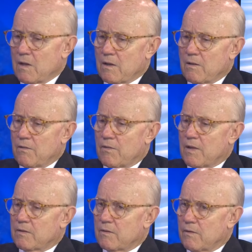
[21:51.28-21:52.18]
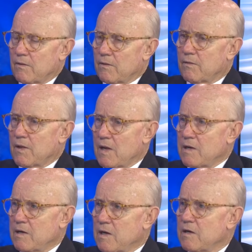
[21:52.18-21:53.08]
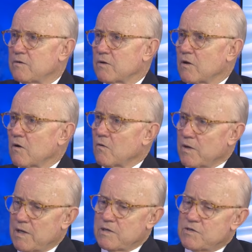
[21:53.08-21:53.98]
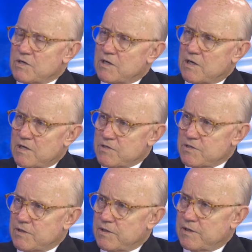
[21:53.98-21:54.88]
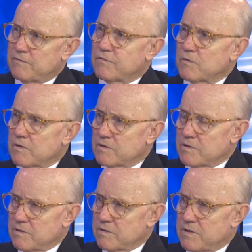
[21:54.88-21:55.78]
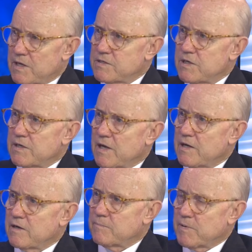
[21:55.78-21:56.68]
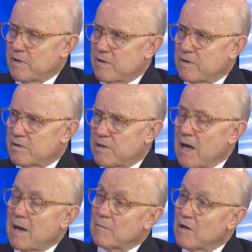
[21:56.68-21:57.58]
that they need to go into custody for a designated period of time.